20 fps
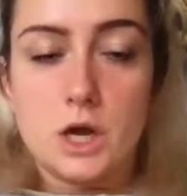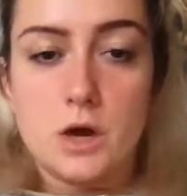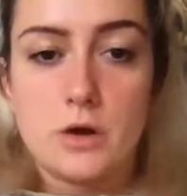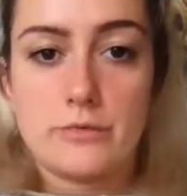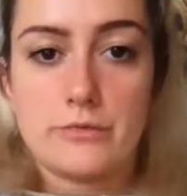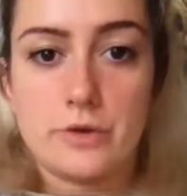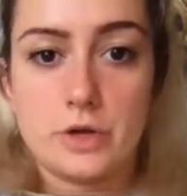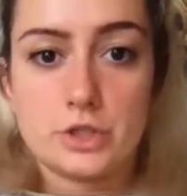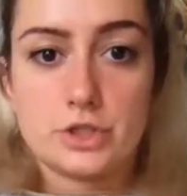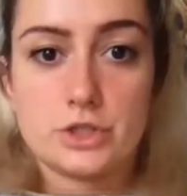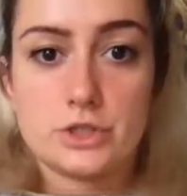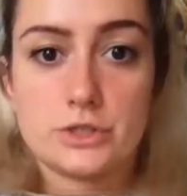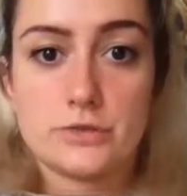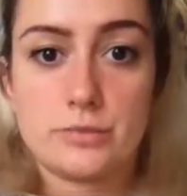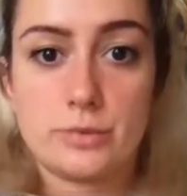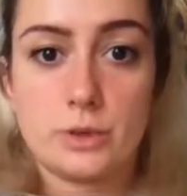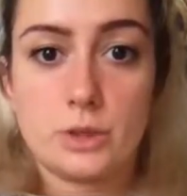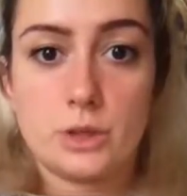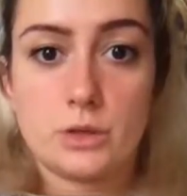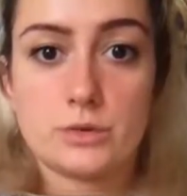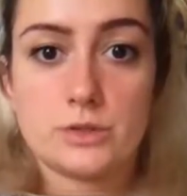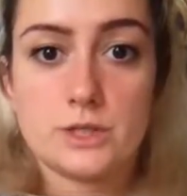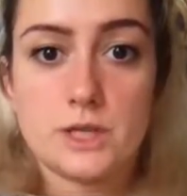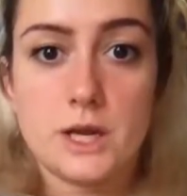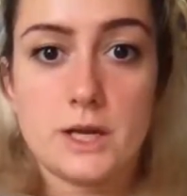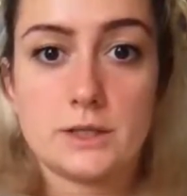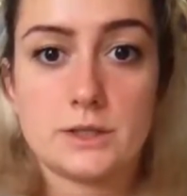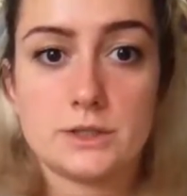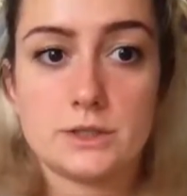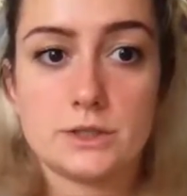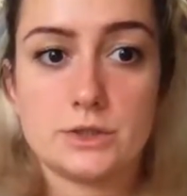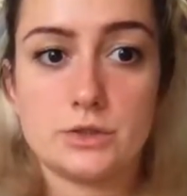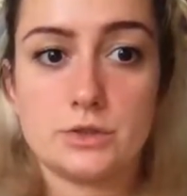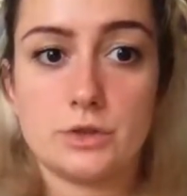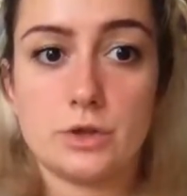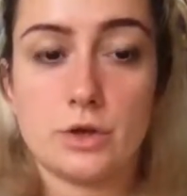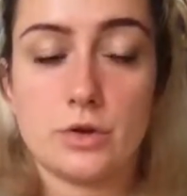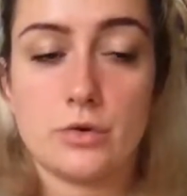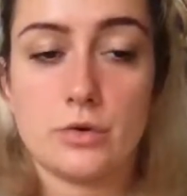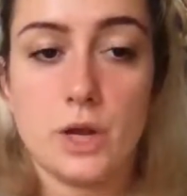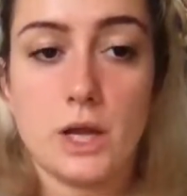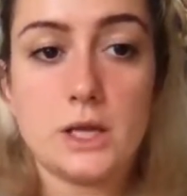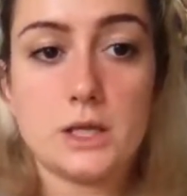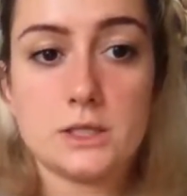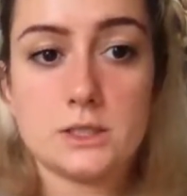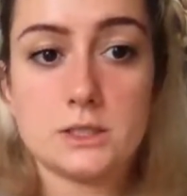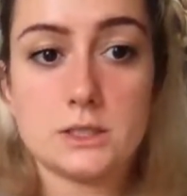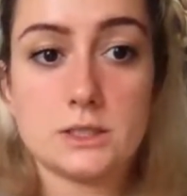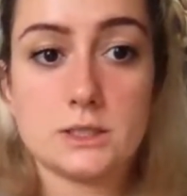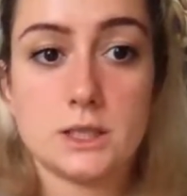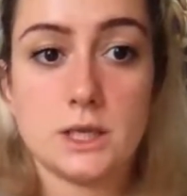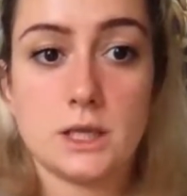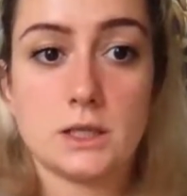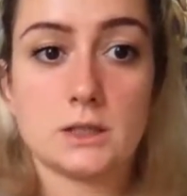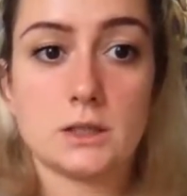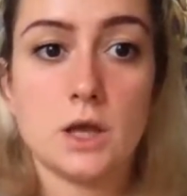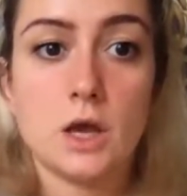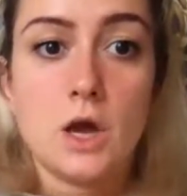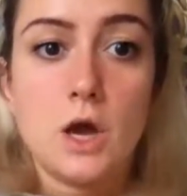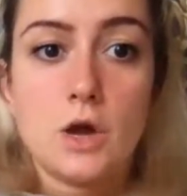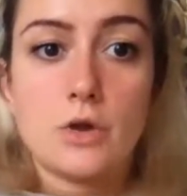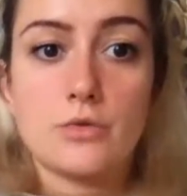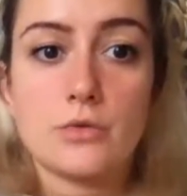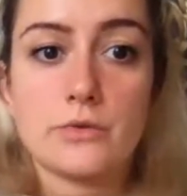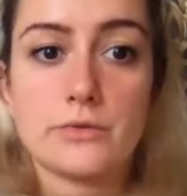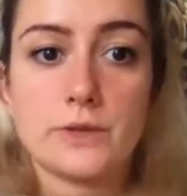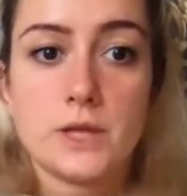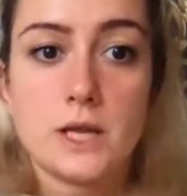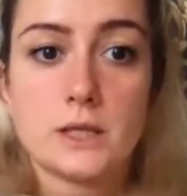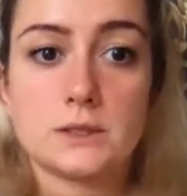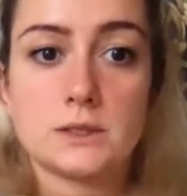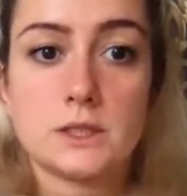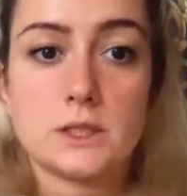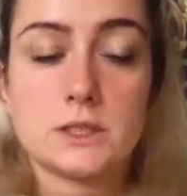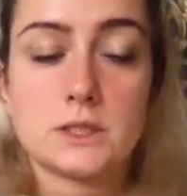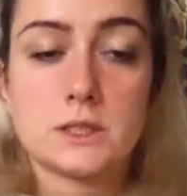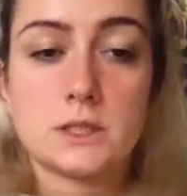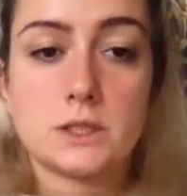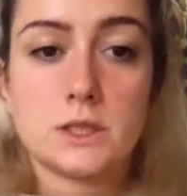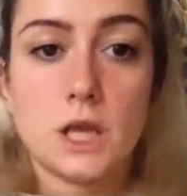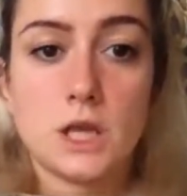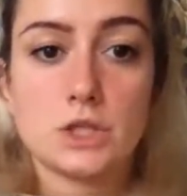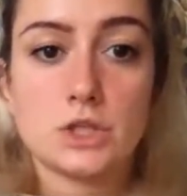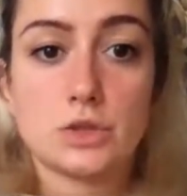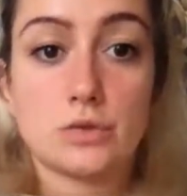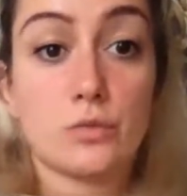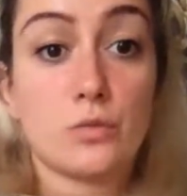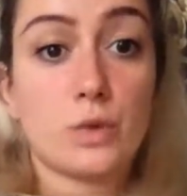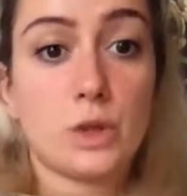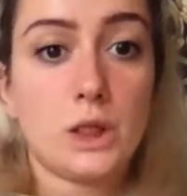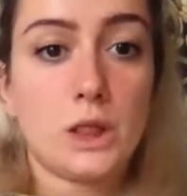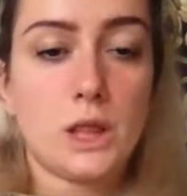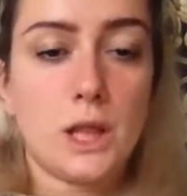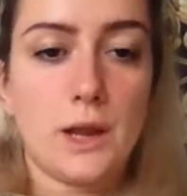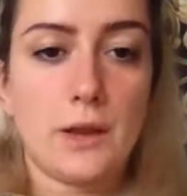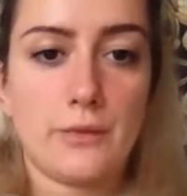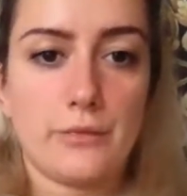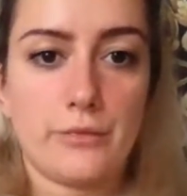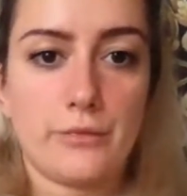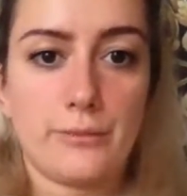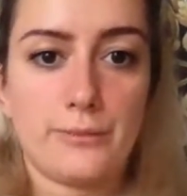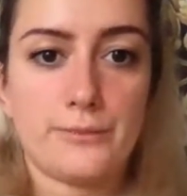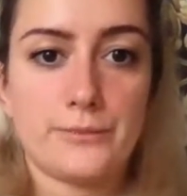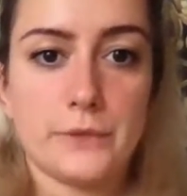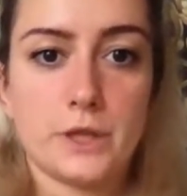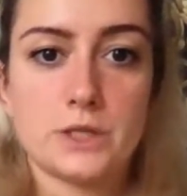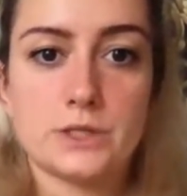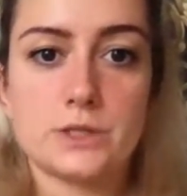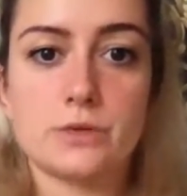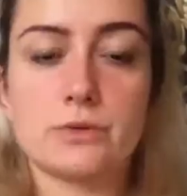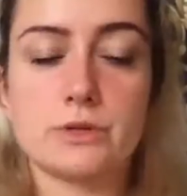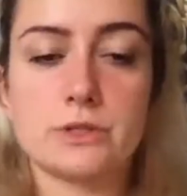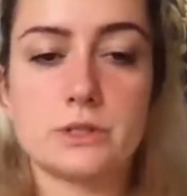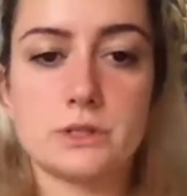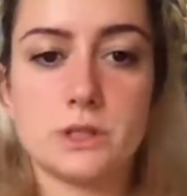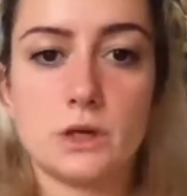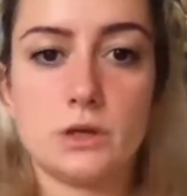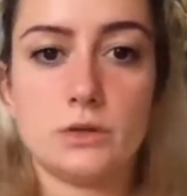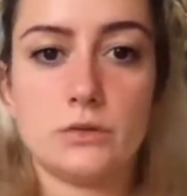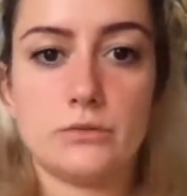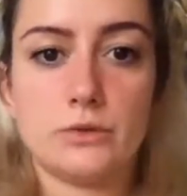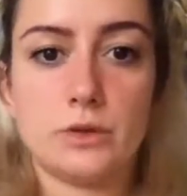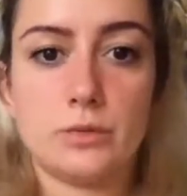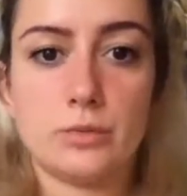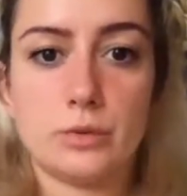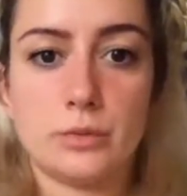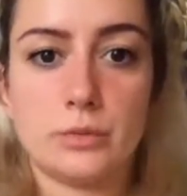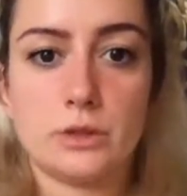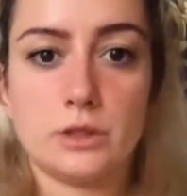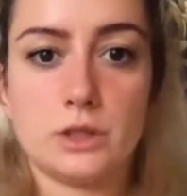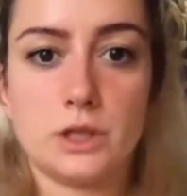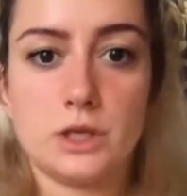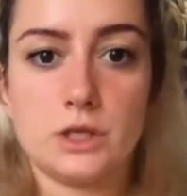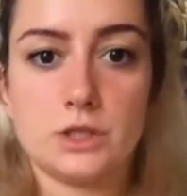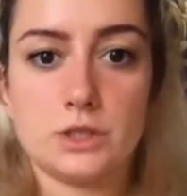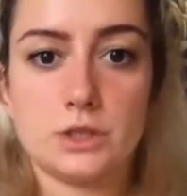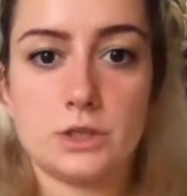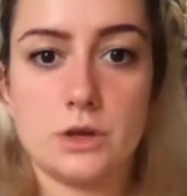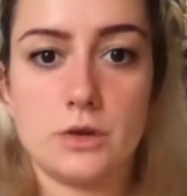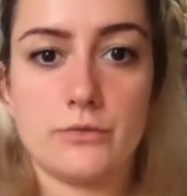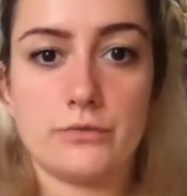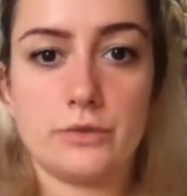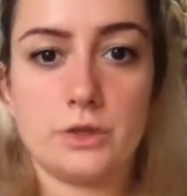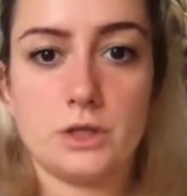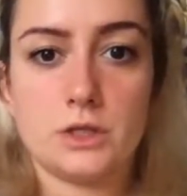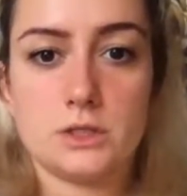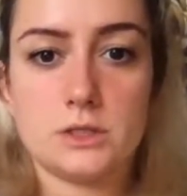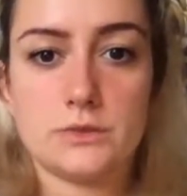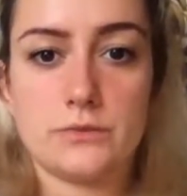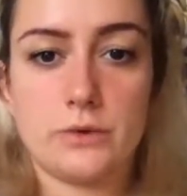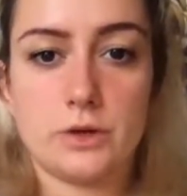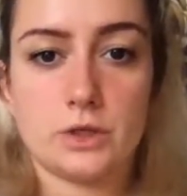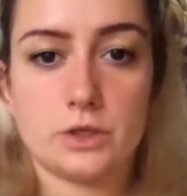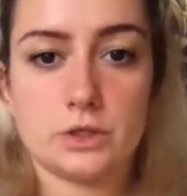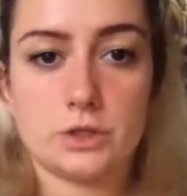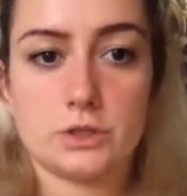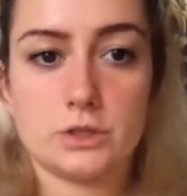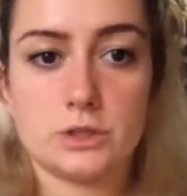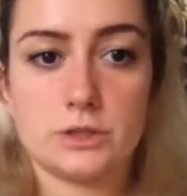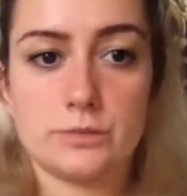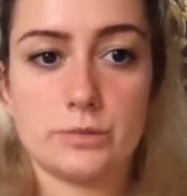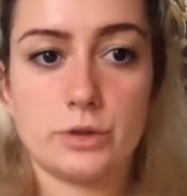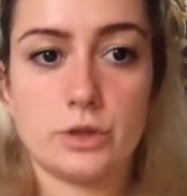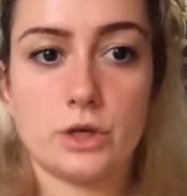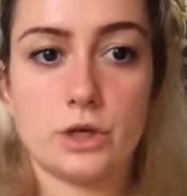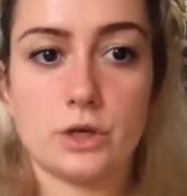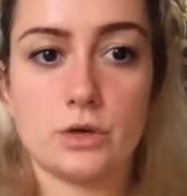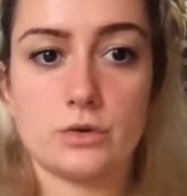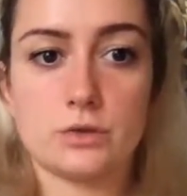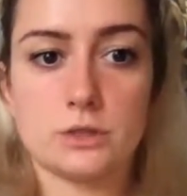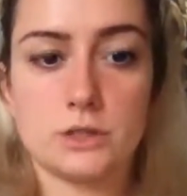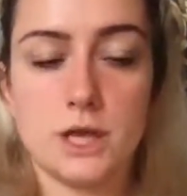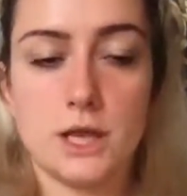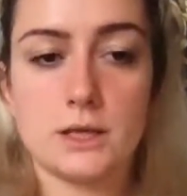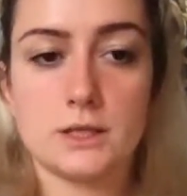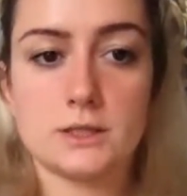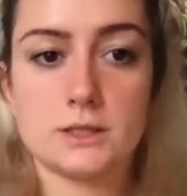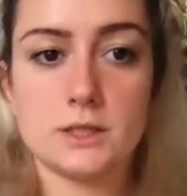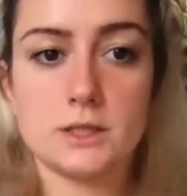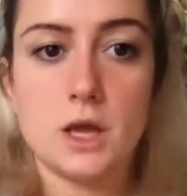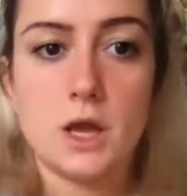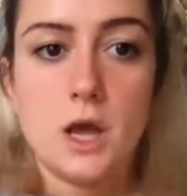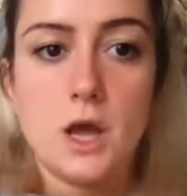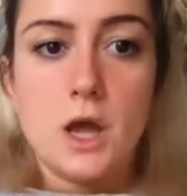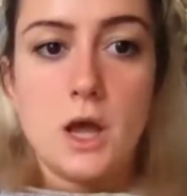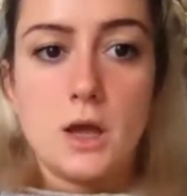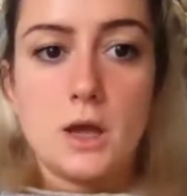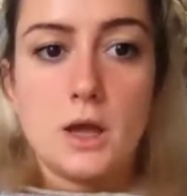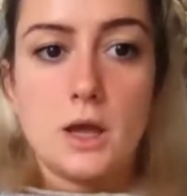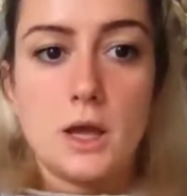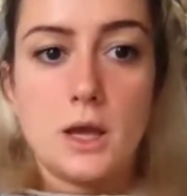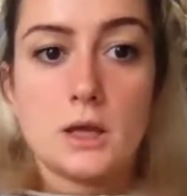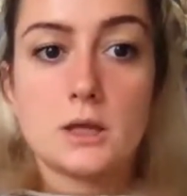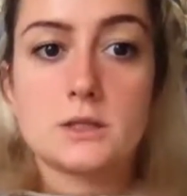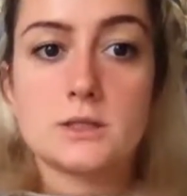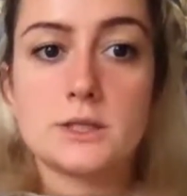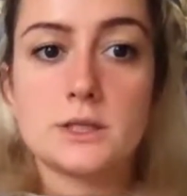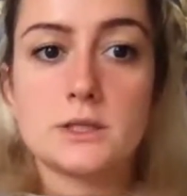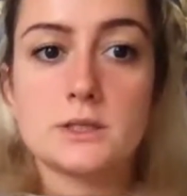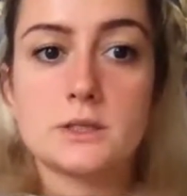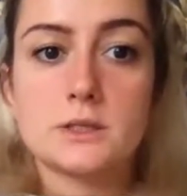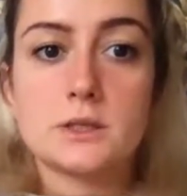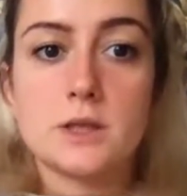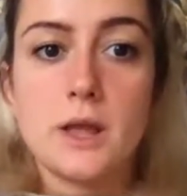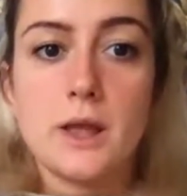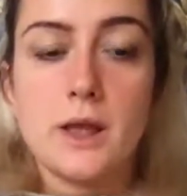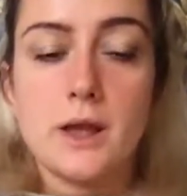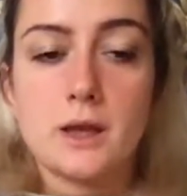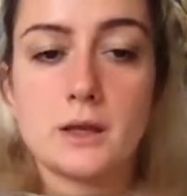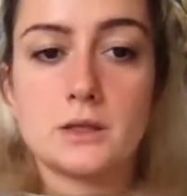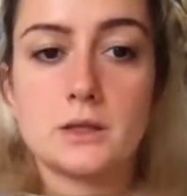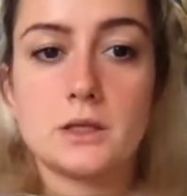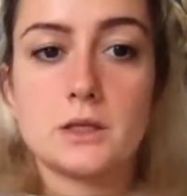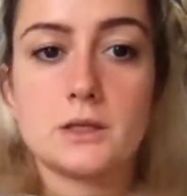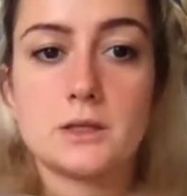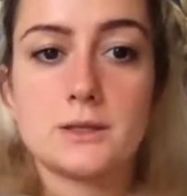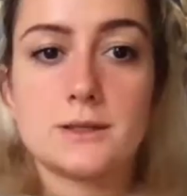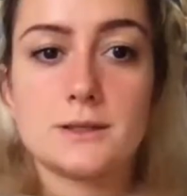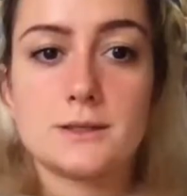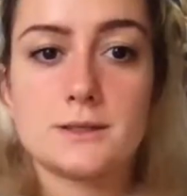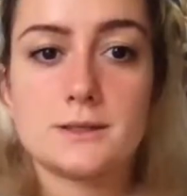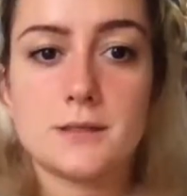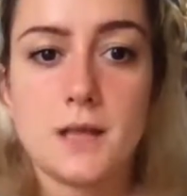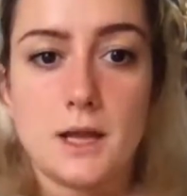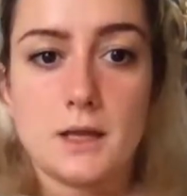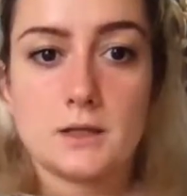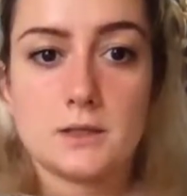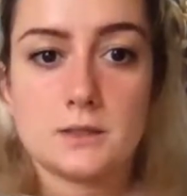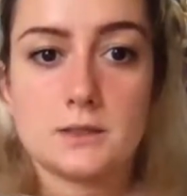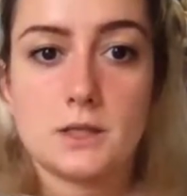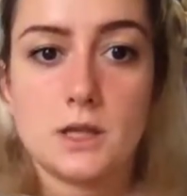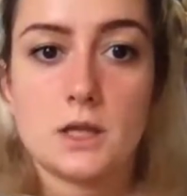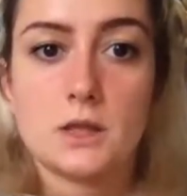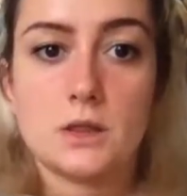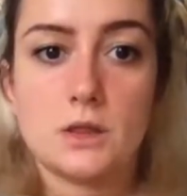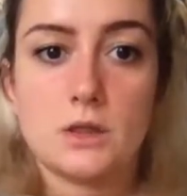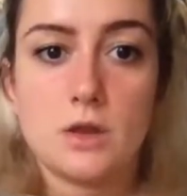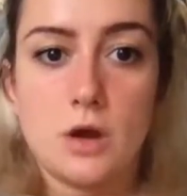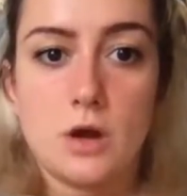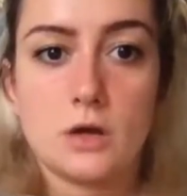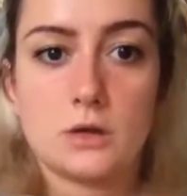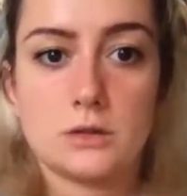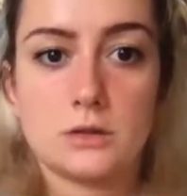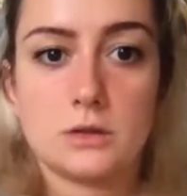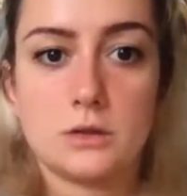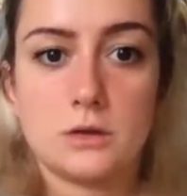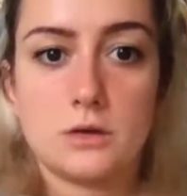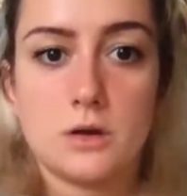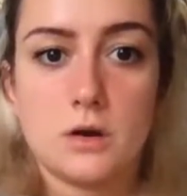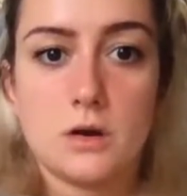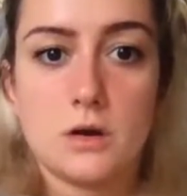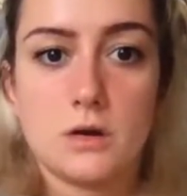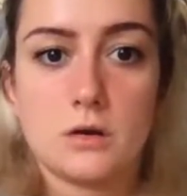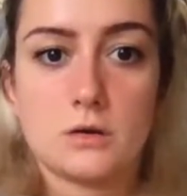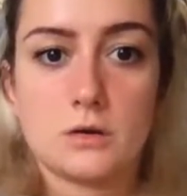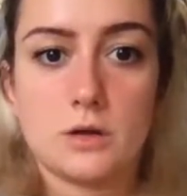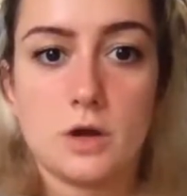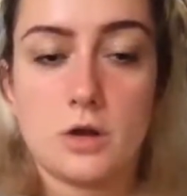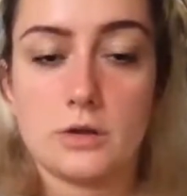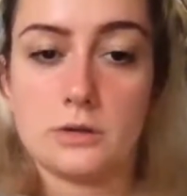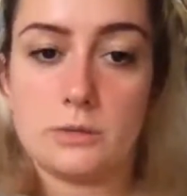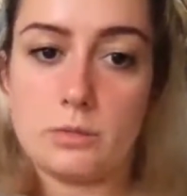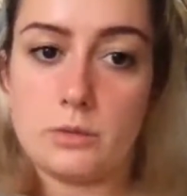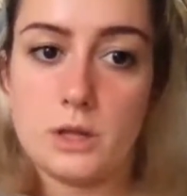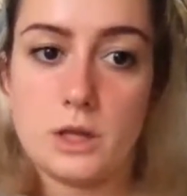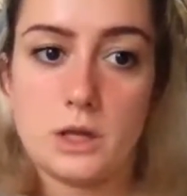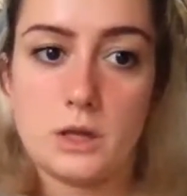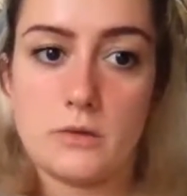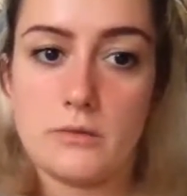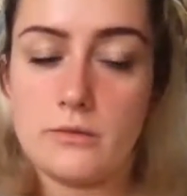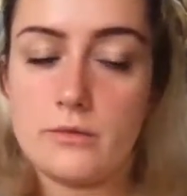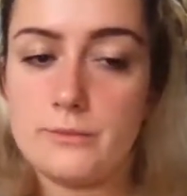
functions of political science, to the greatest extent, reflect its connection with life. As a result of the implementation of these functions, political science acts as an acting science and not contemplative.